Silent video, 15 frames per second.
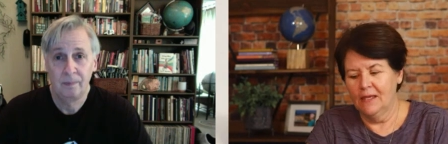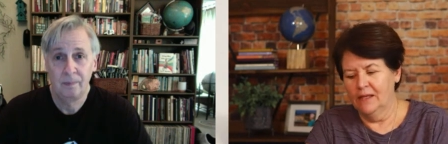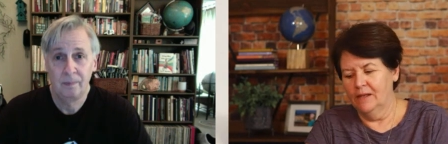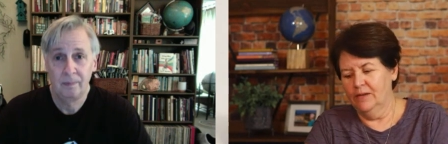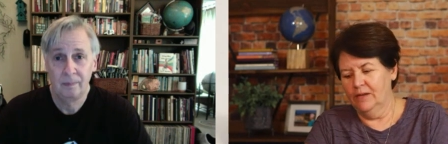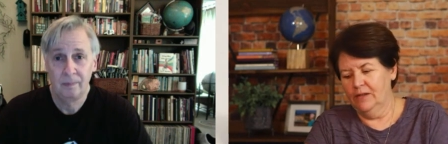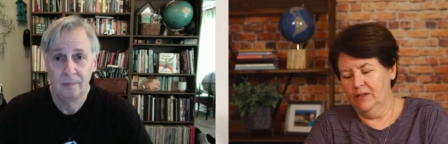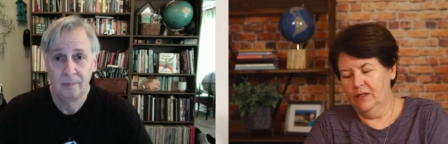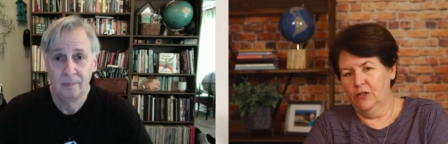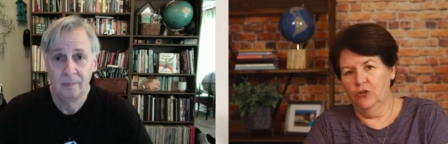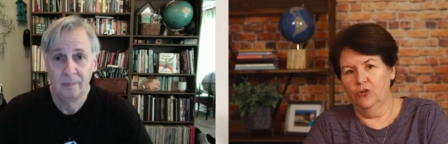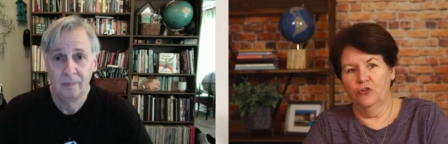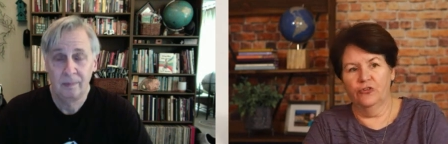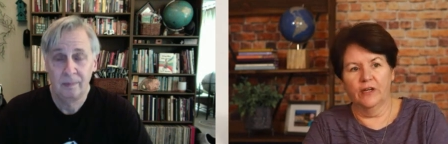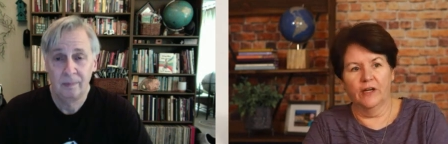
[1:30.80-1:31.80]
Speaker 1: in the Houston
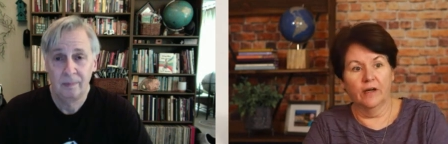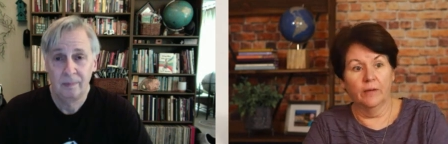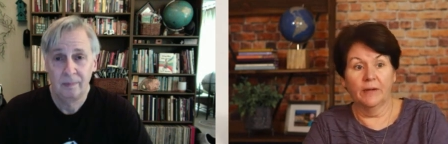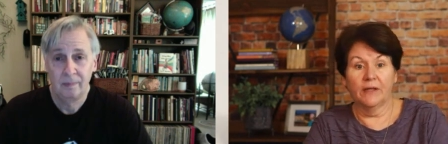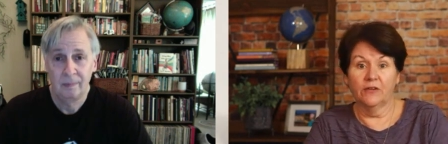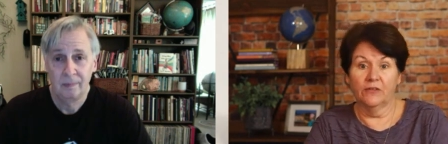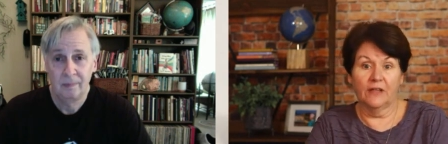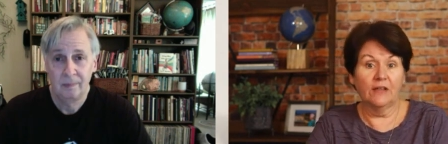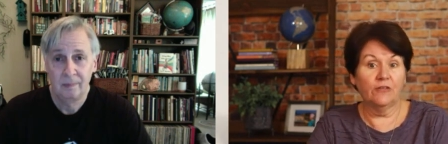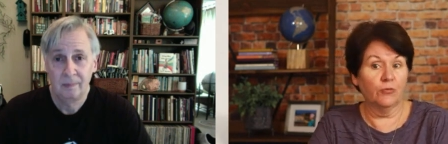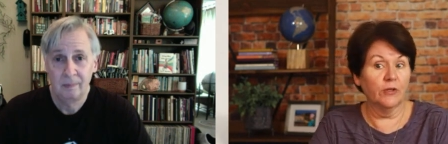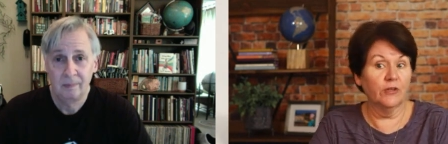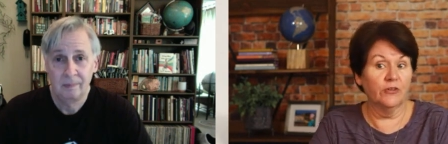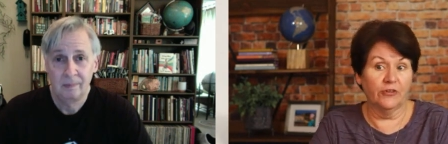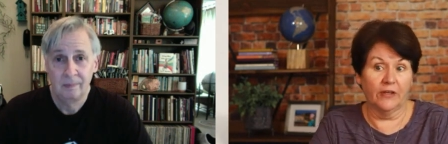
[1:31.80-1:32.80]
area, because that's really
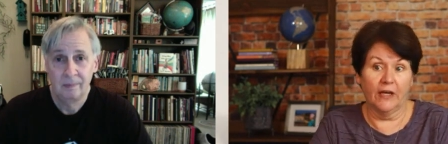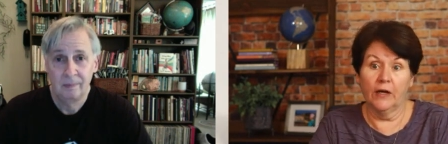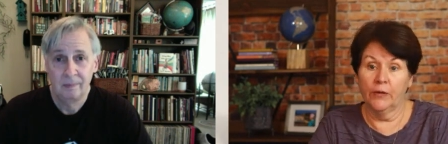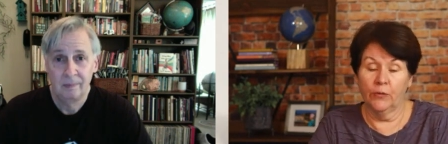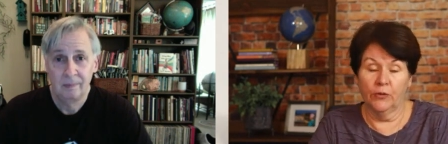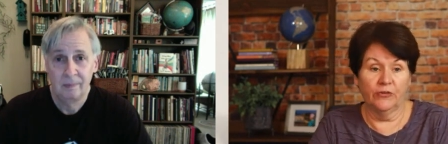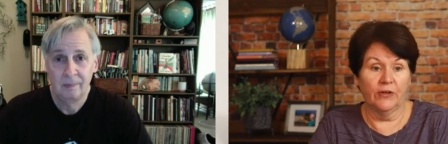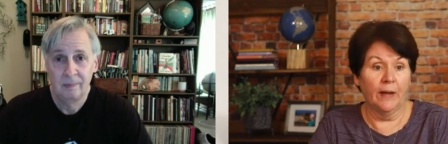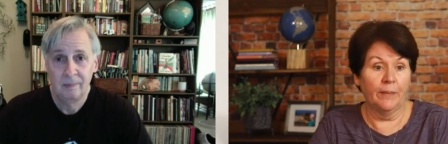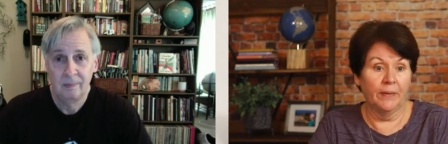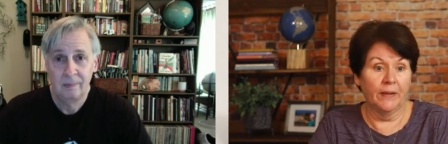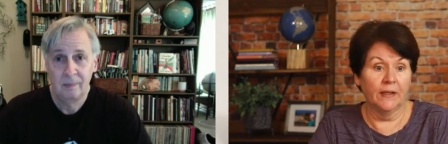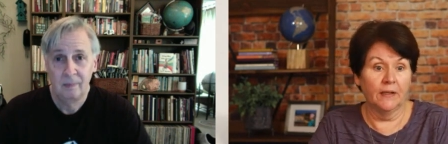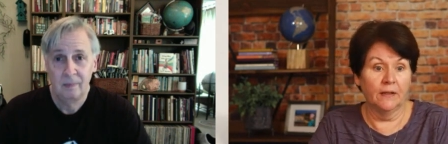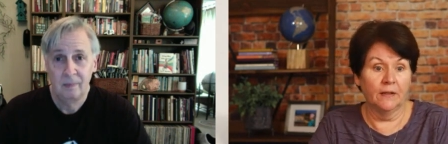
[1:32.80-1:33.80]
scary what's happening.
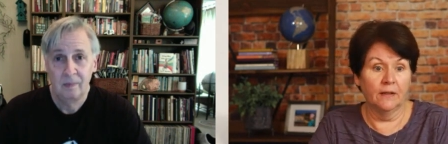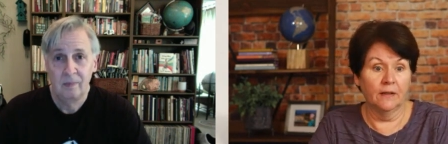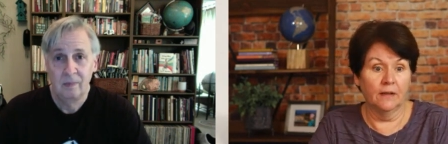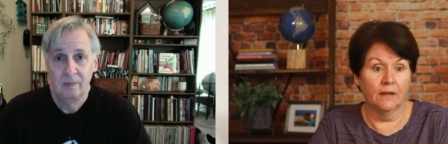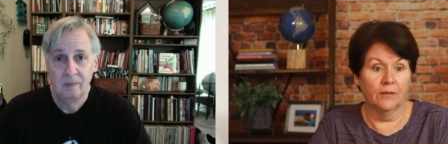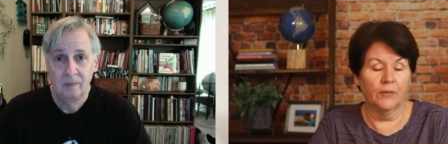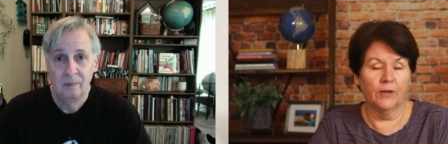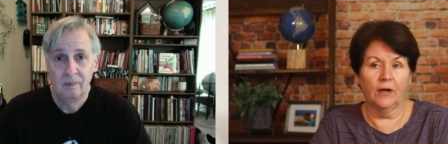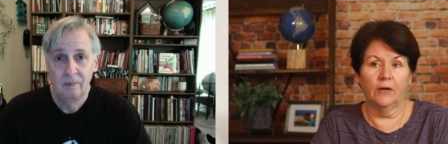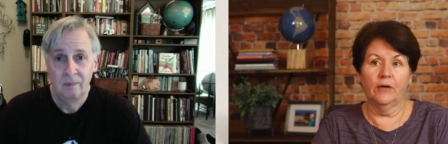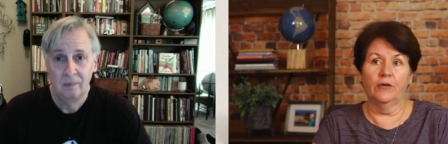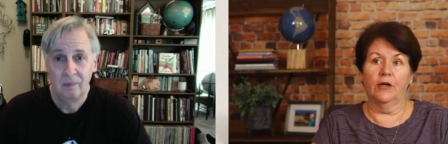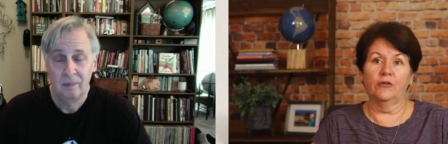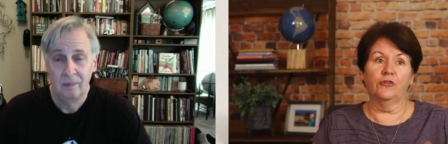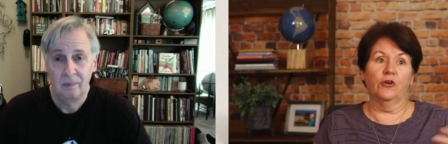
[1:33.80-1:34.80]
And uh, I, I saw
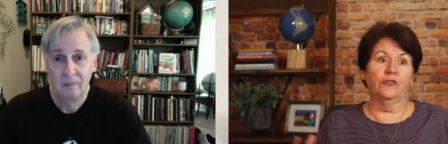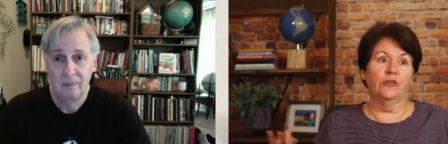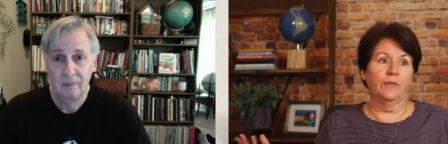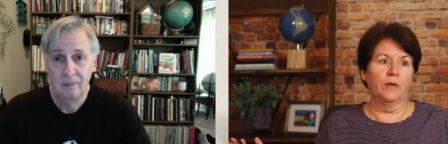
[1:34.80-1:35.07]
something more